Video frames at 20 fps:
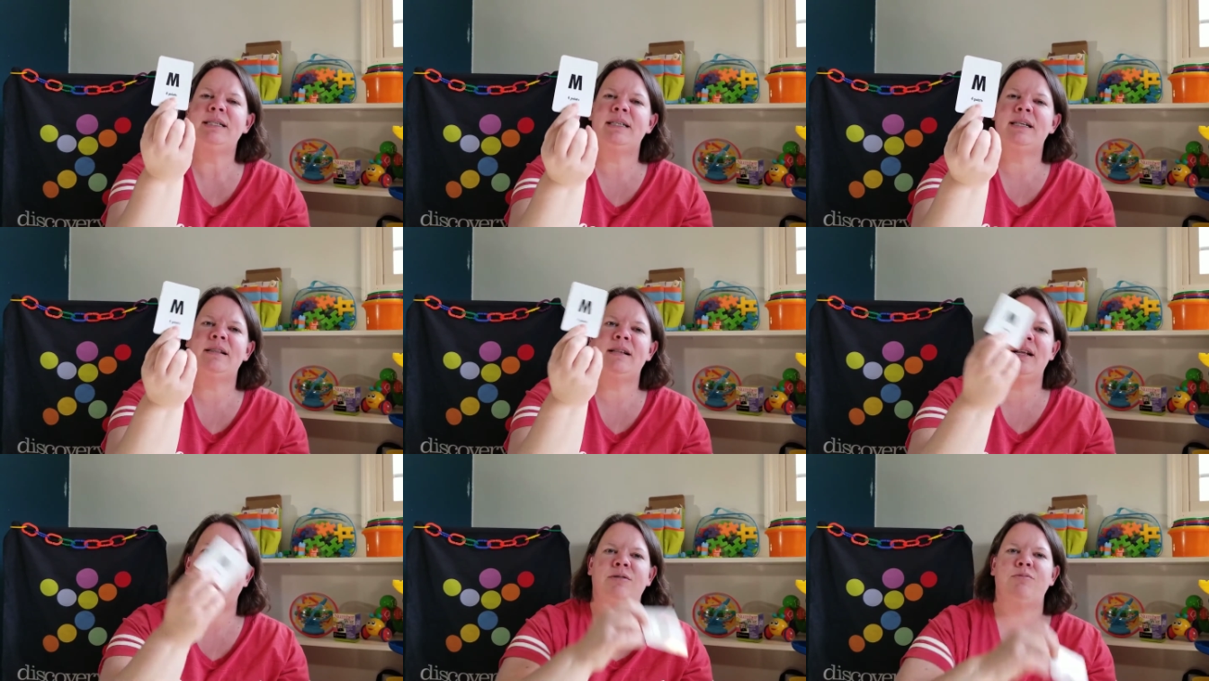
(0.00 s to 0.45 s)

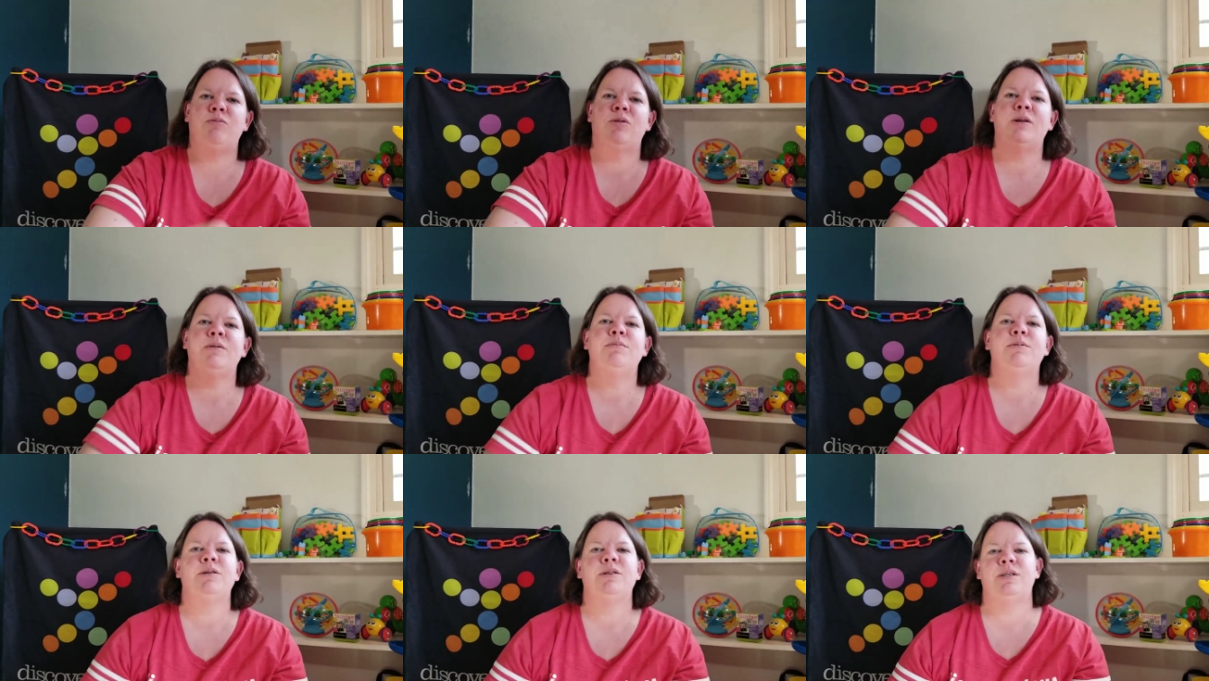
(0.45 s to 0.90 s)
and then
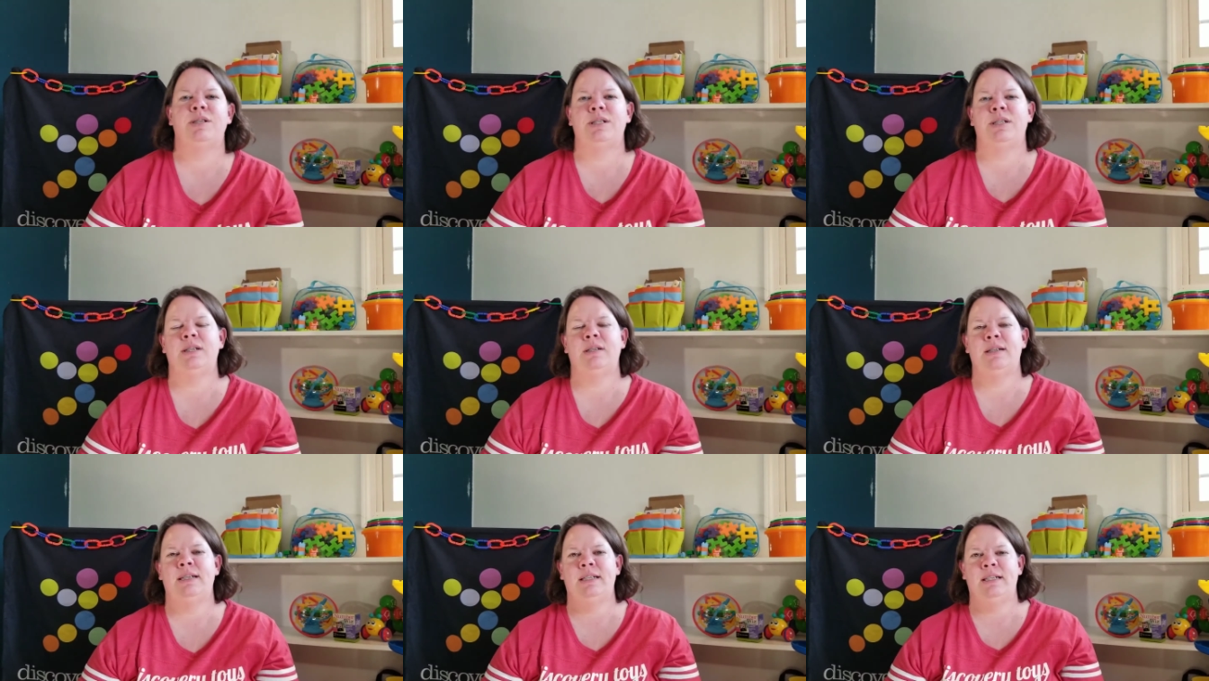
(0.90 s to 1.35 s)
one
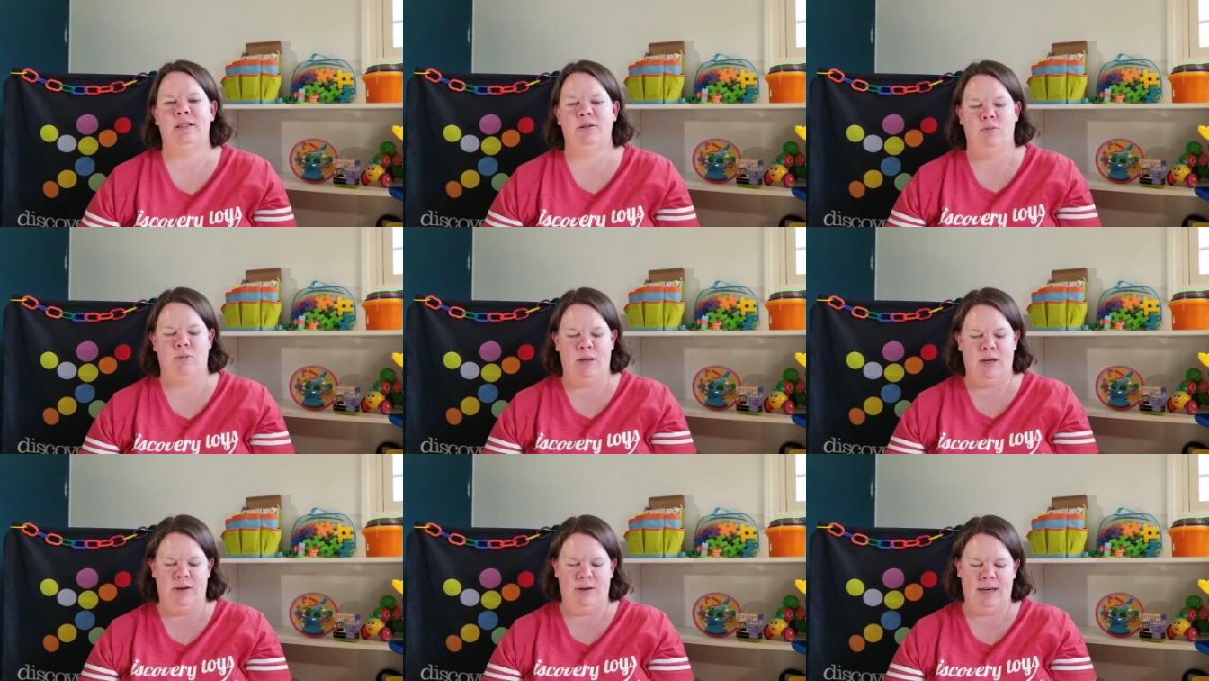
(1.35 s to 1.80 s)
person is the
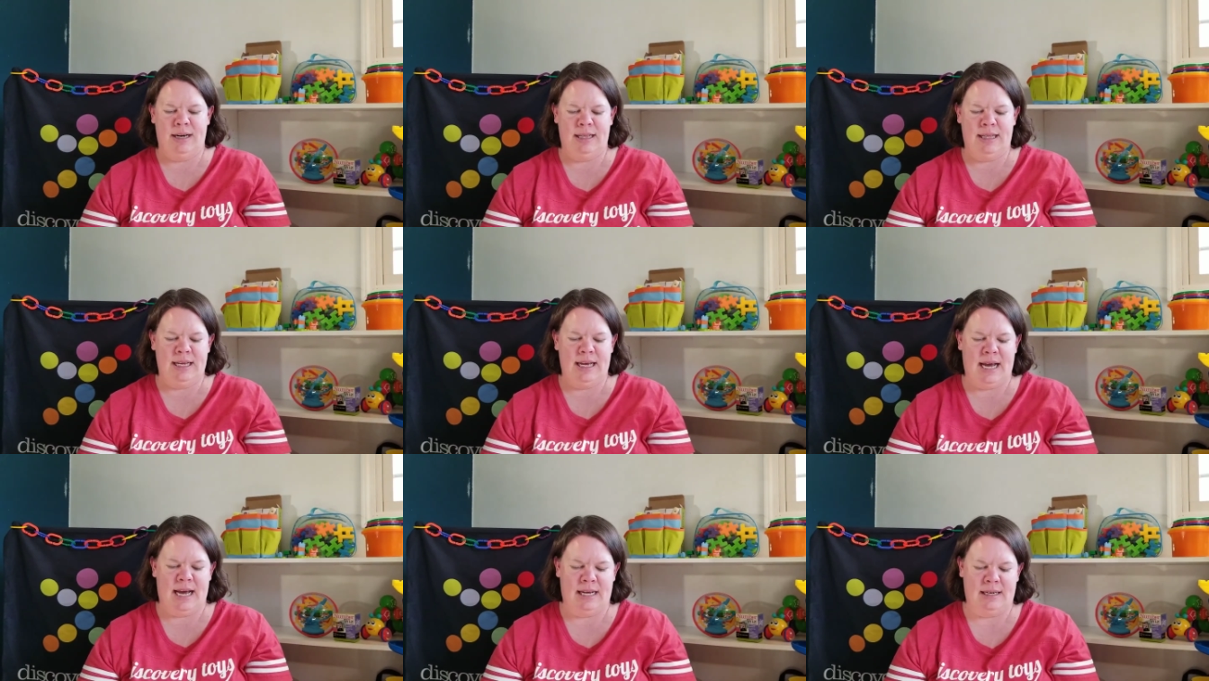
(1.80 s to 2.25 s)
winner at
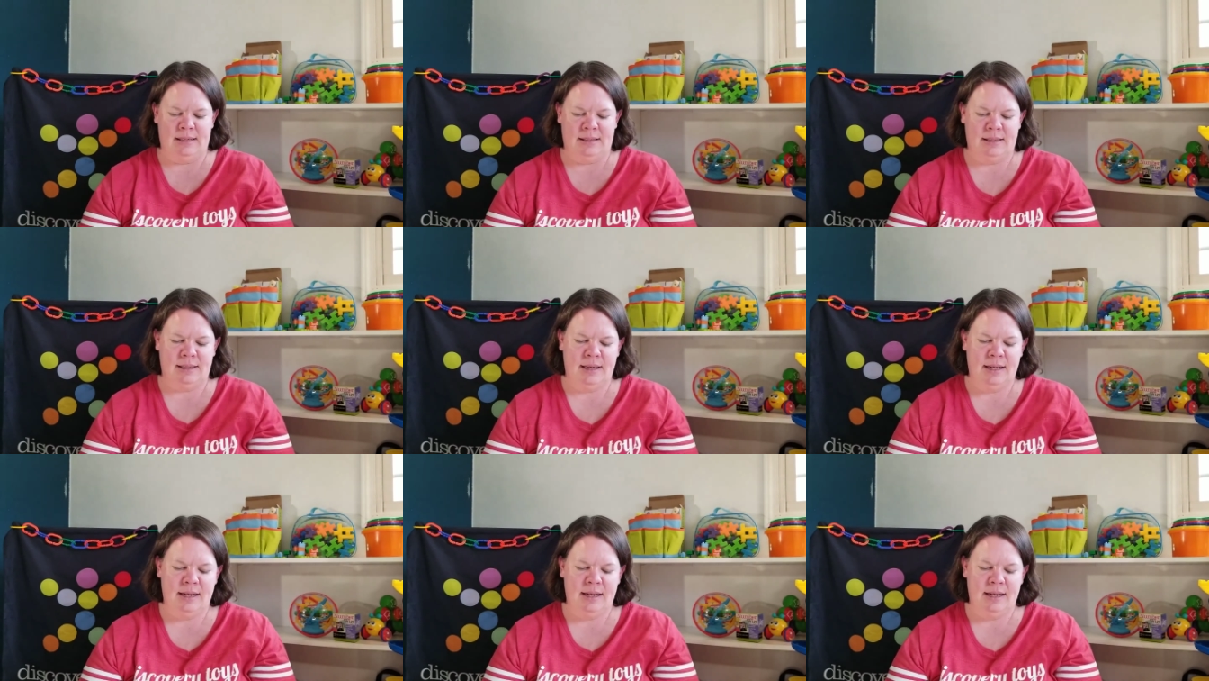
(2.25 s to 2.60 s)
the end.